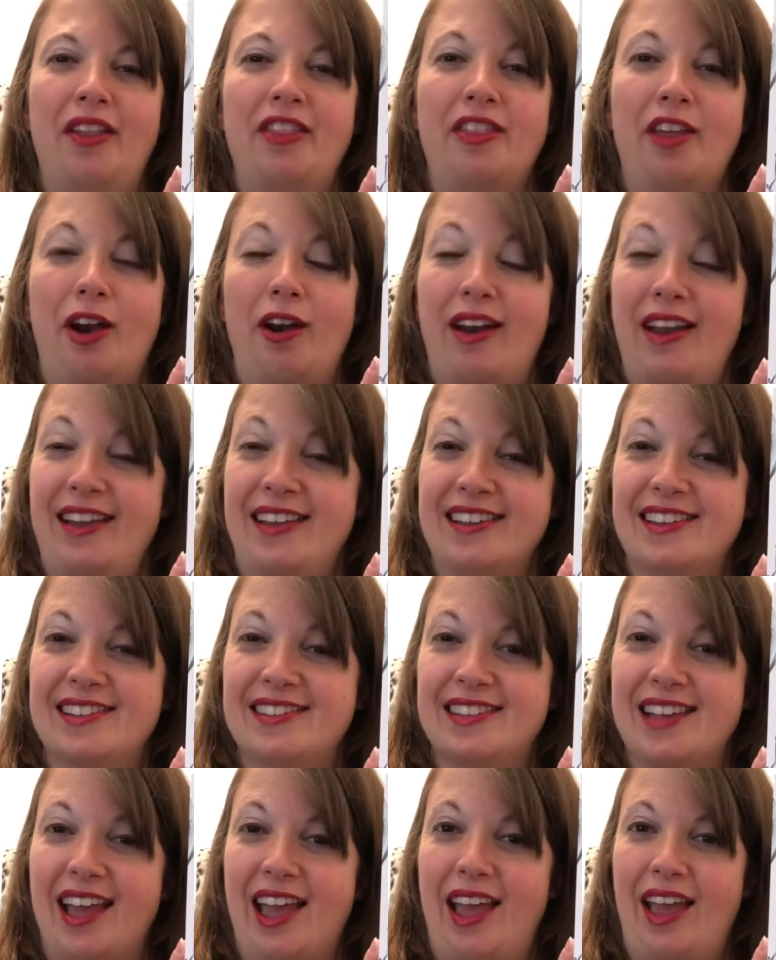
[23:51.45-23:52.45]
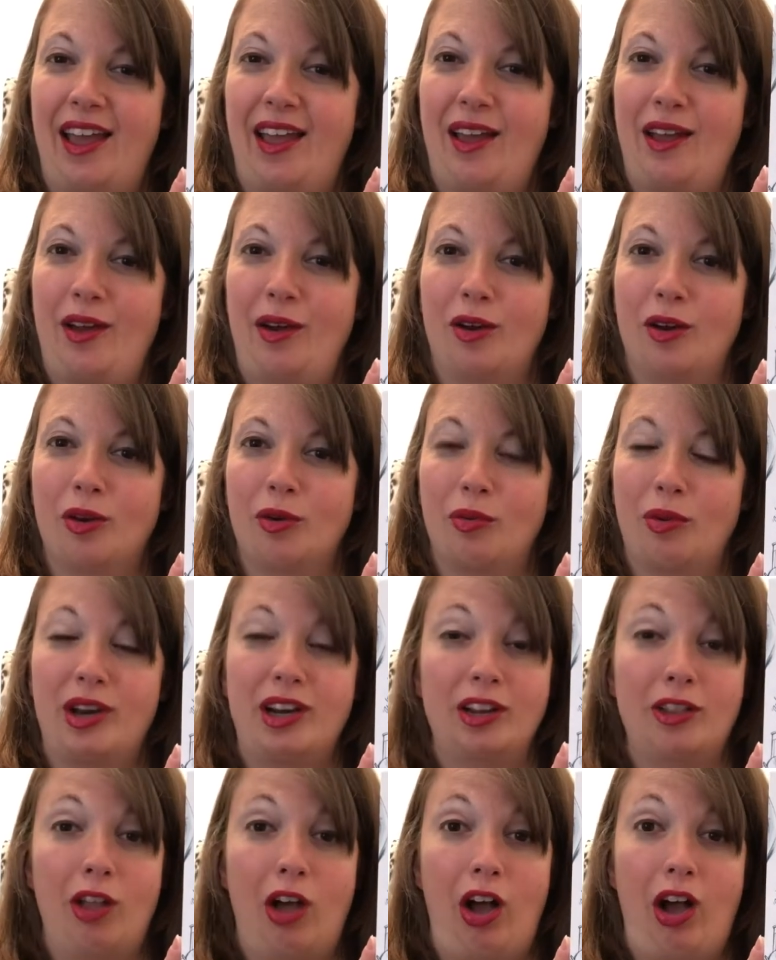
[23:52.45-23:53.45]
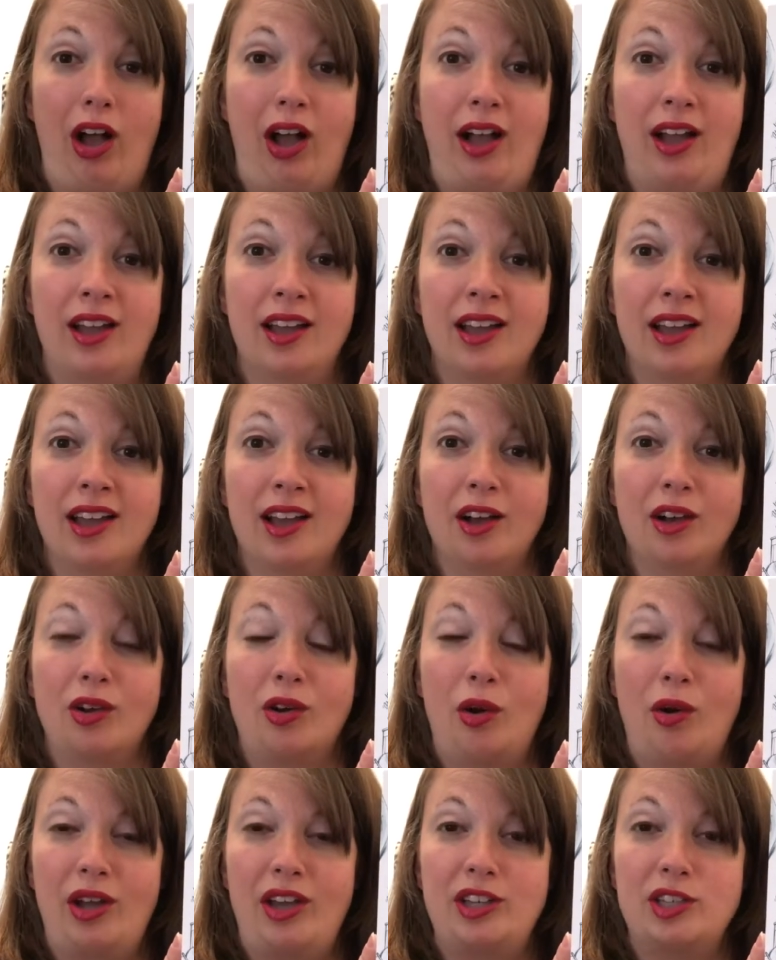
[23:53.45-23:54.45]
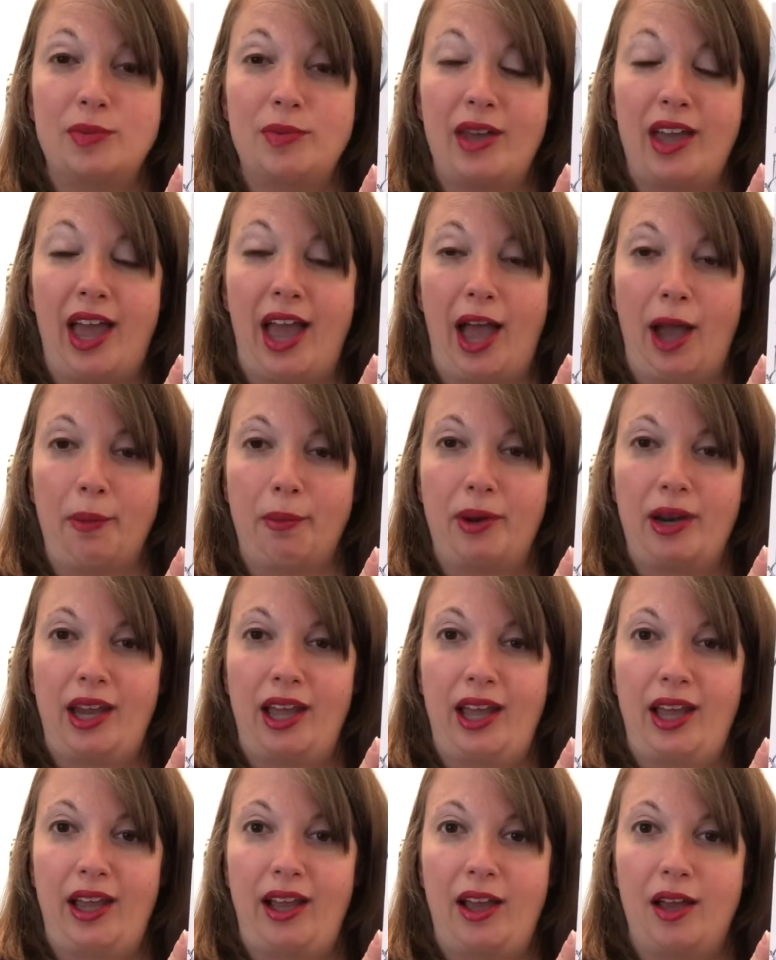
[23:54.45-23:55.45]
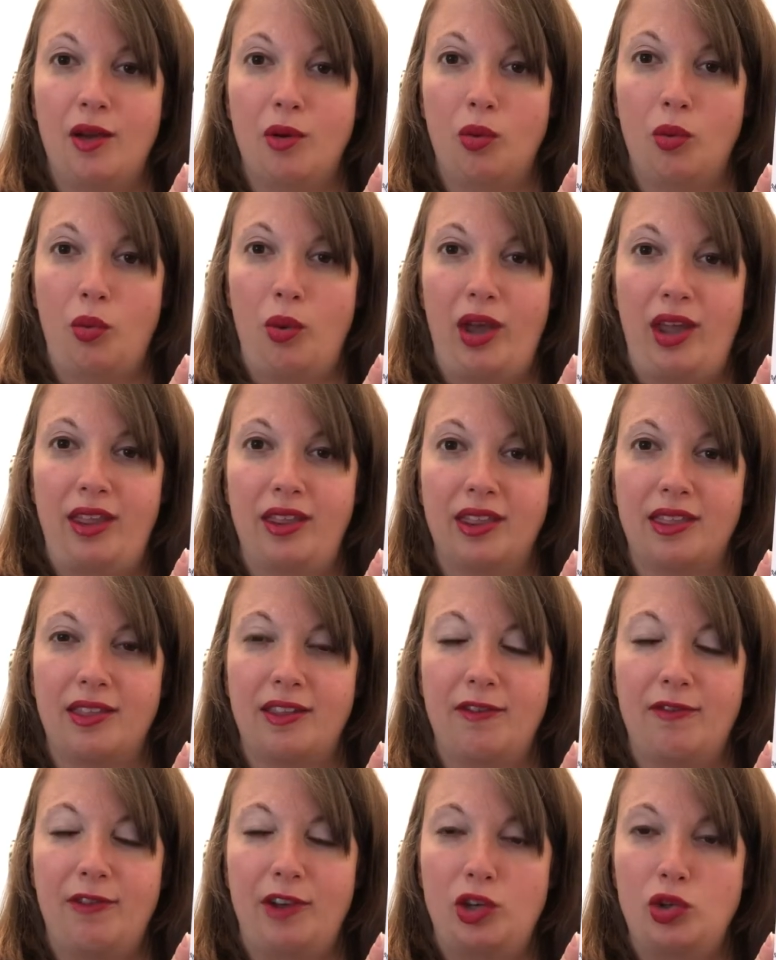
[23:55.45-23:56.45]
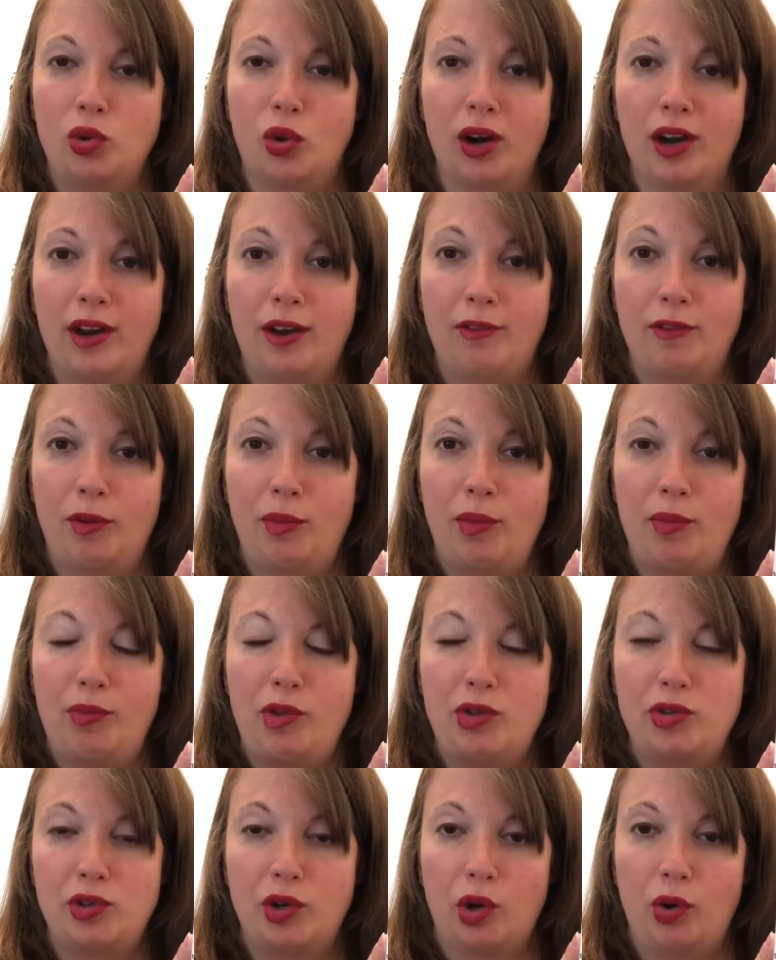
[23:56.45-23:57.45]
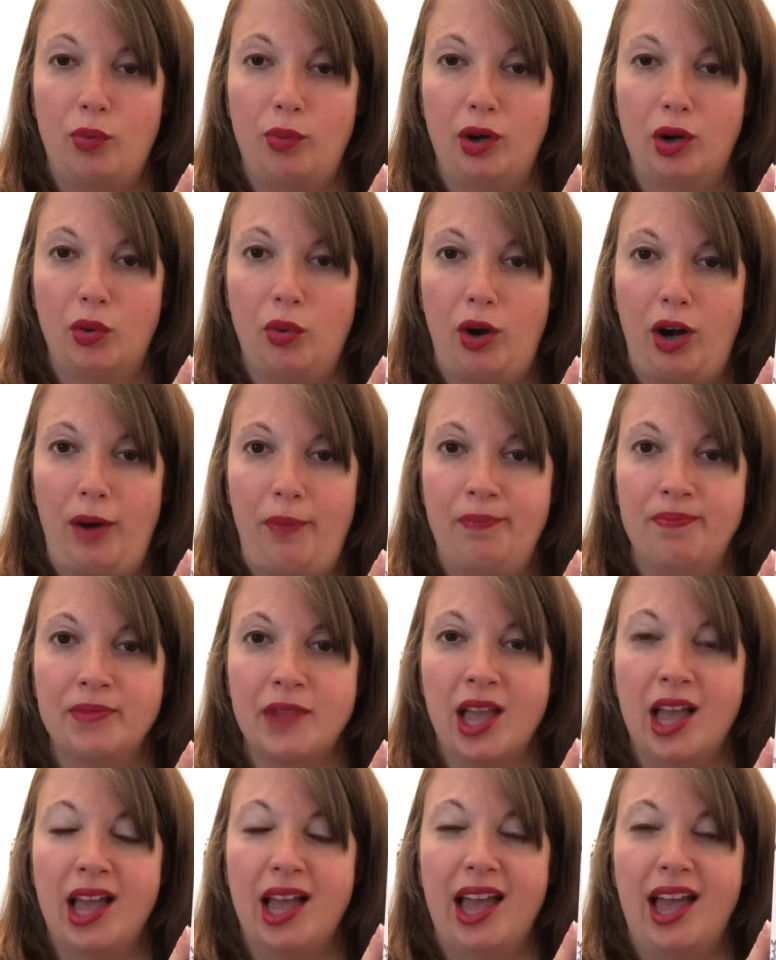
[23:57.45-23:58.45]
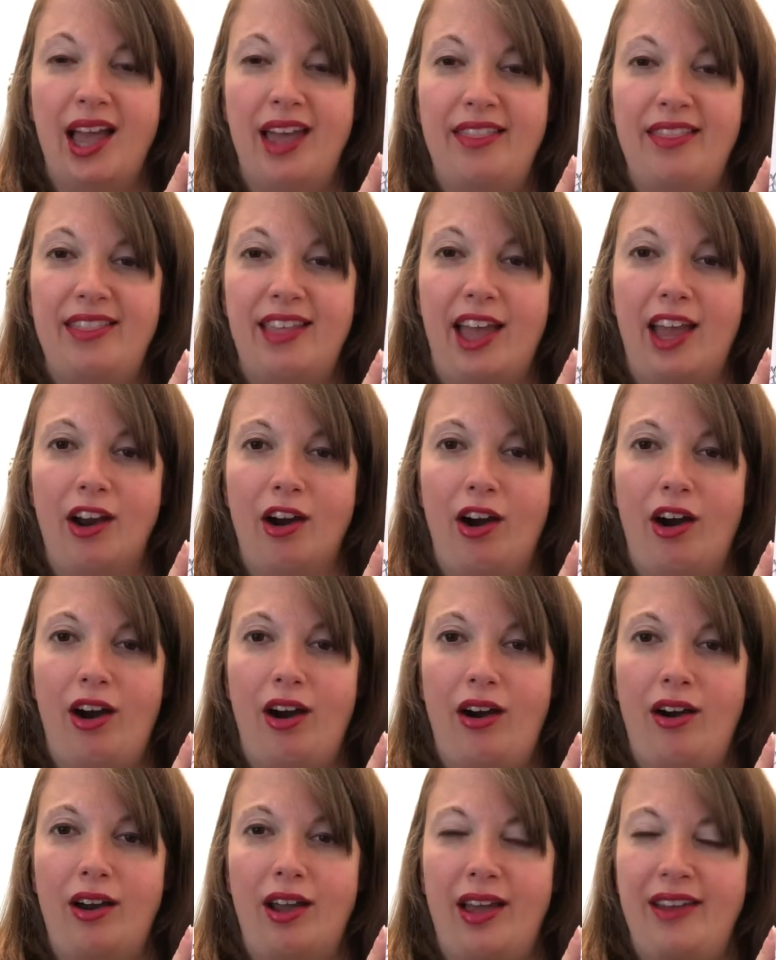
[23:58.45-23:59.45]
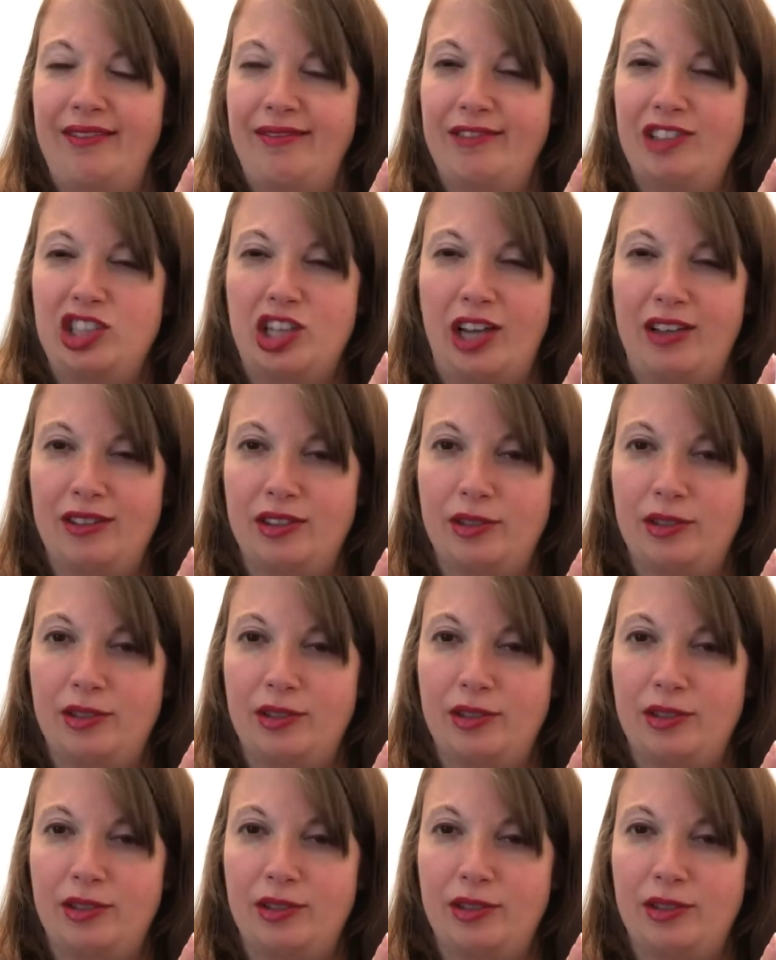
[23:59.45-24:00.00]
There is a read-along going to be happening with Victoria from A Musical Bookworm, and she has some